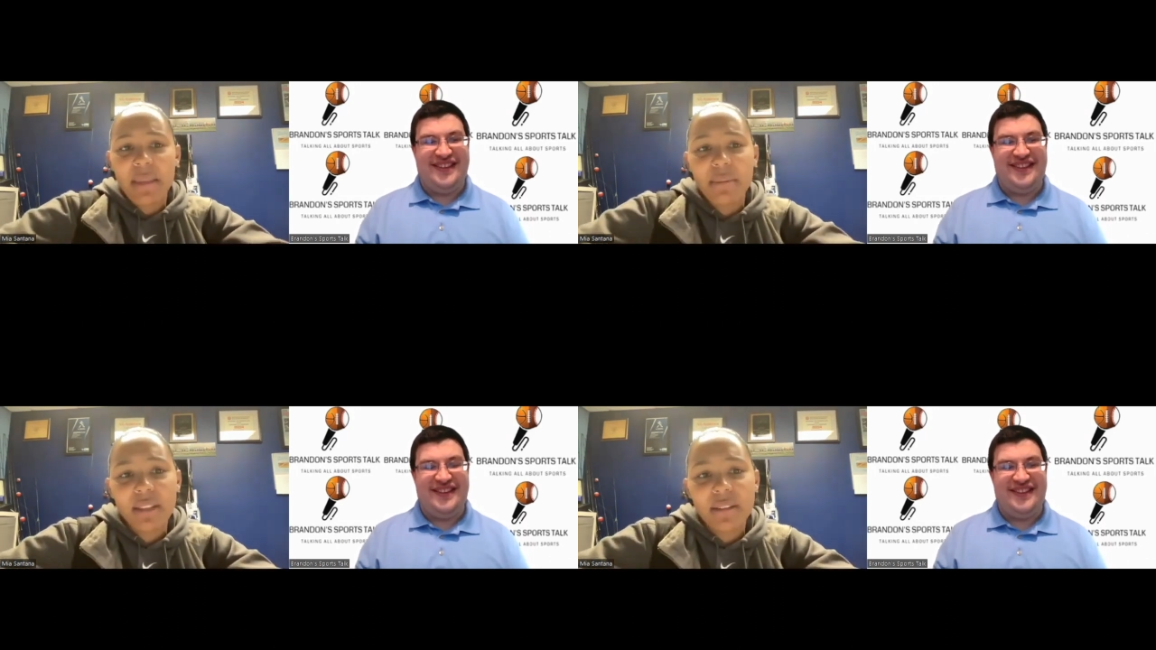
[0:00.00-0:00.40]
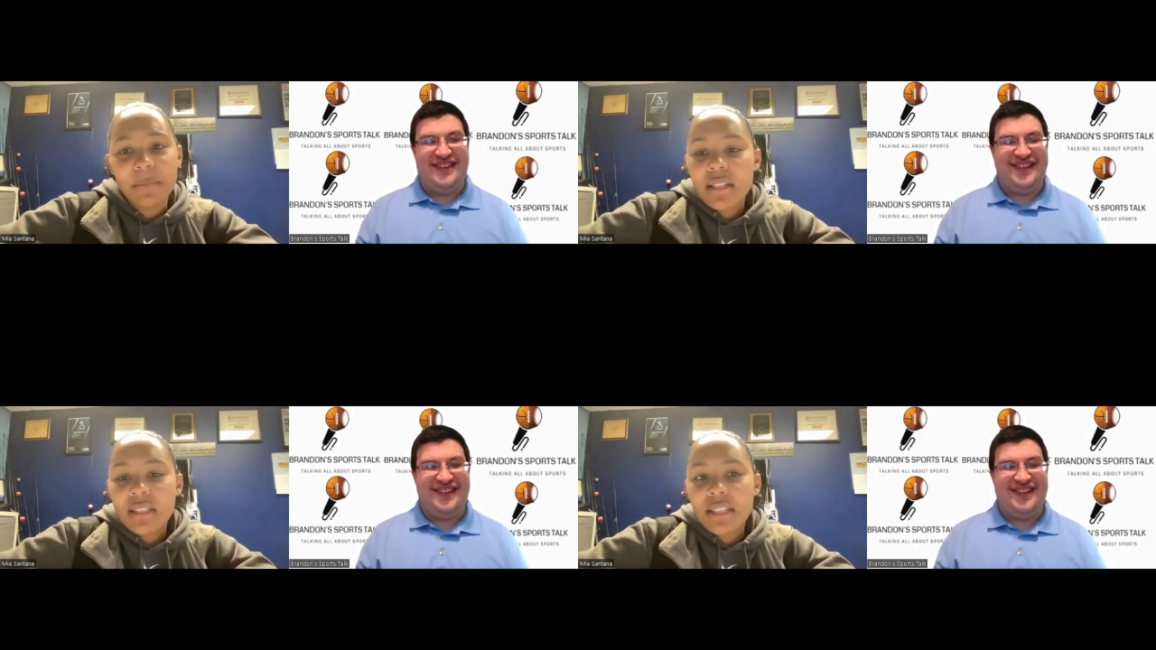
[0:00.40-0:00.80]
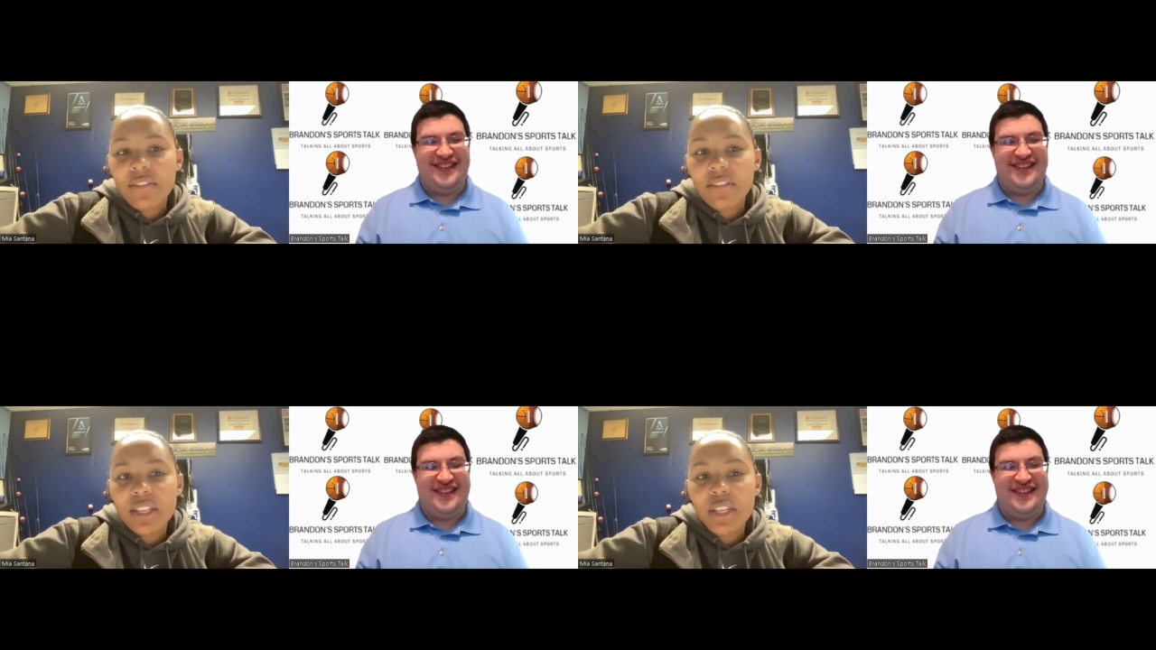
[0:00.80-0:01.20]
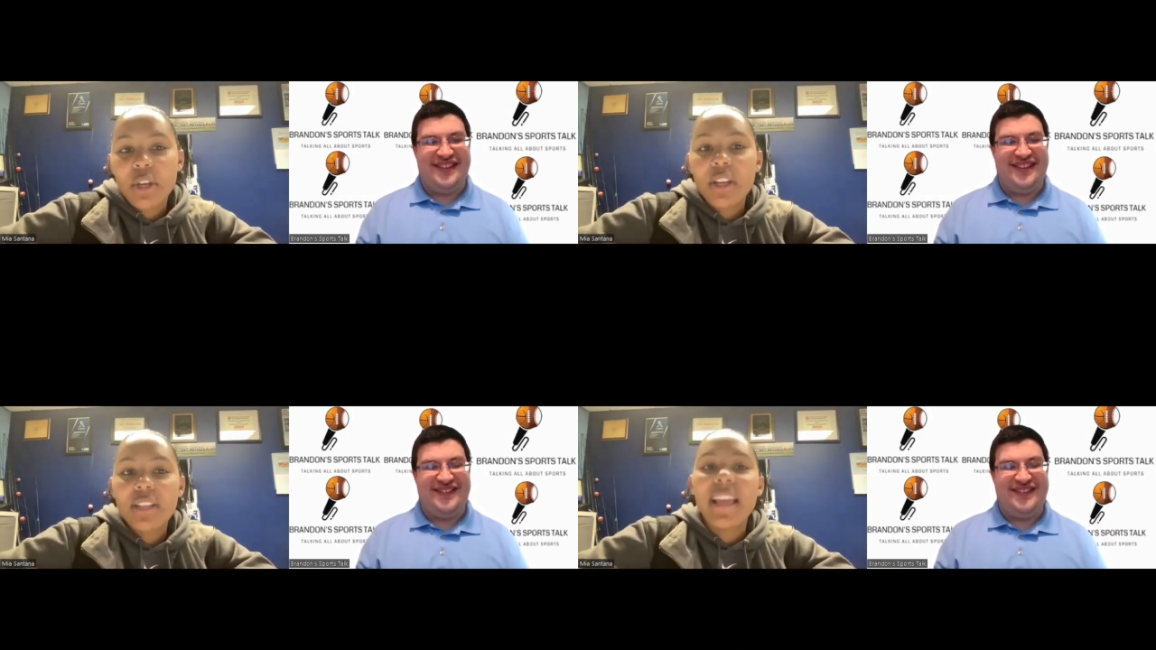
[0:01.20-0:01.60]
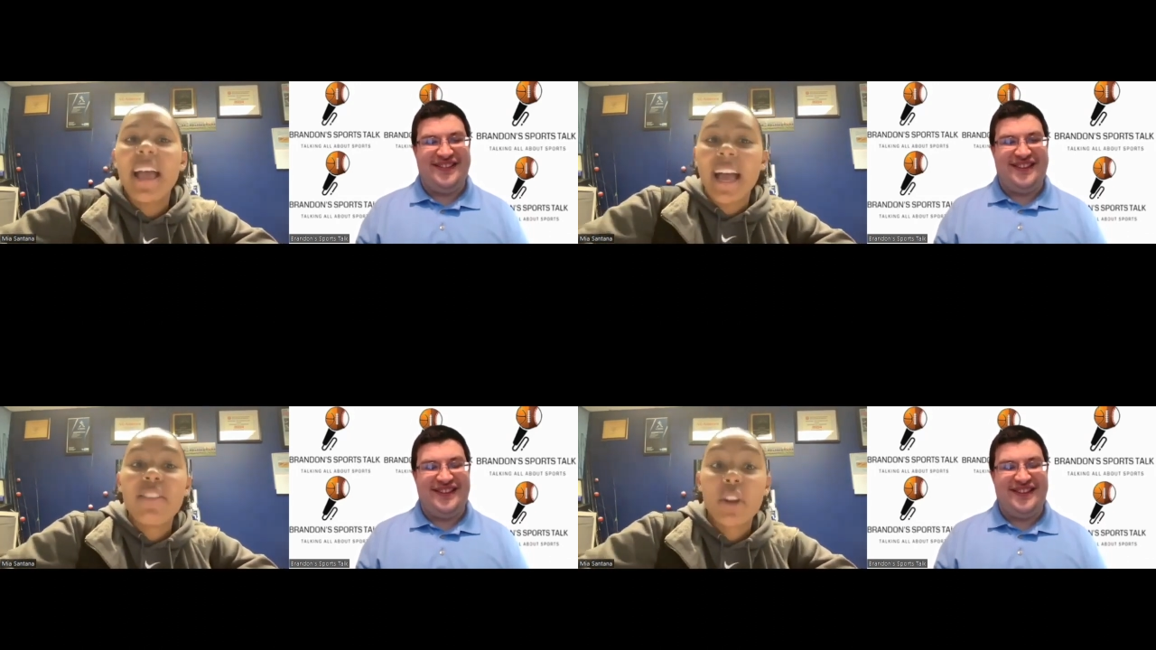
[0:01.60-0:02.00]
Speaker 1: I mean, it's definitely good
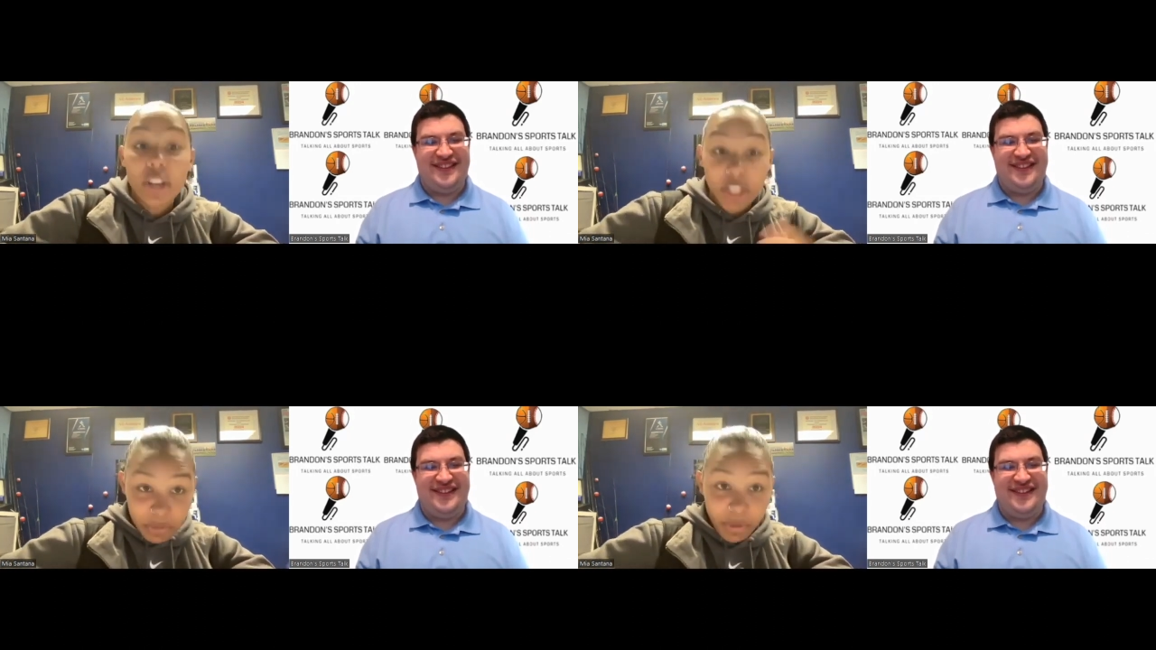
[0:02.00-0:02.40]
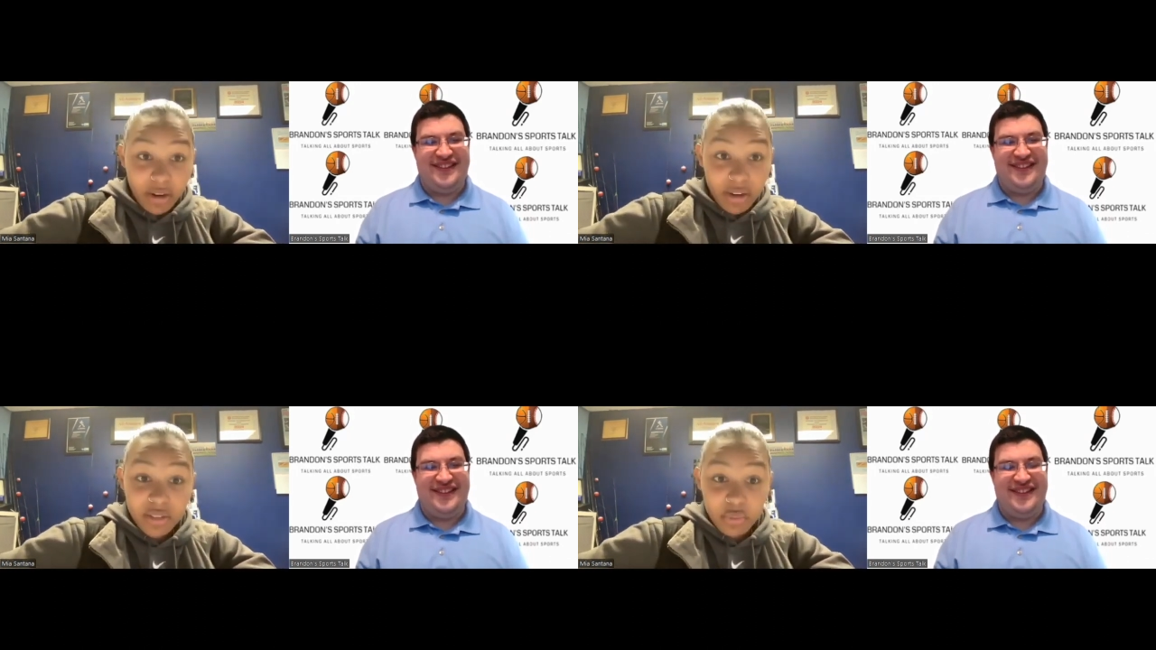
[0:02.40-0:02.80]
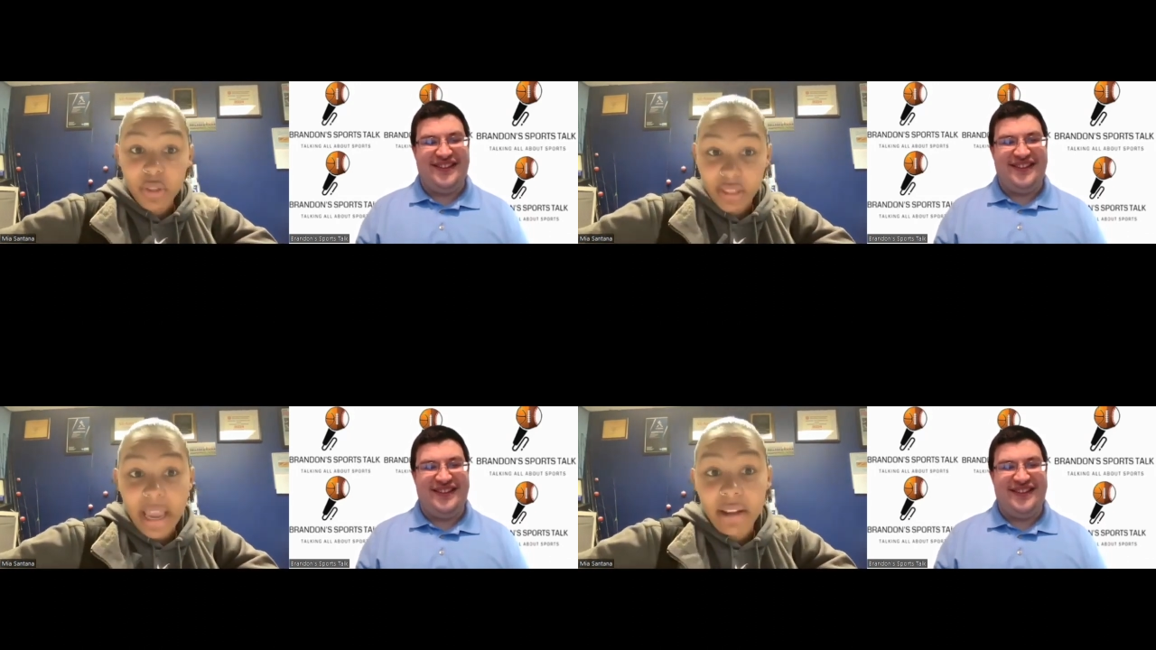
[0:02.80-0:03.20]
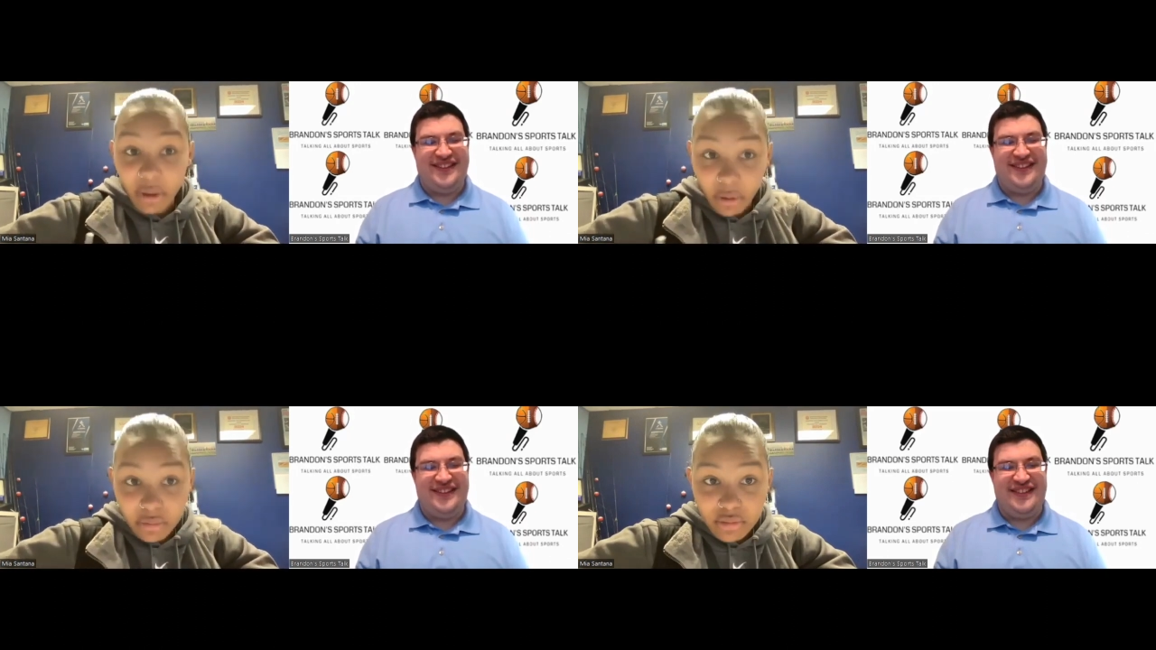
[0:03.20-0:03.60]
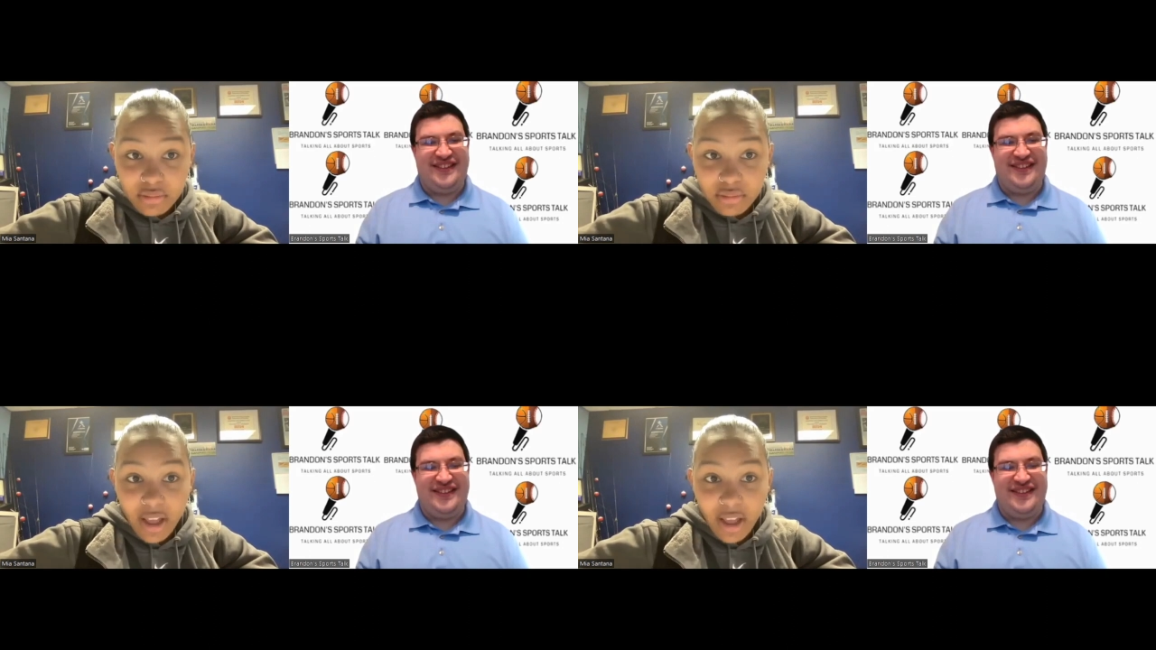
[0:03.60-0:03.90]
to have a good experience with the head coach,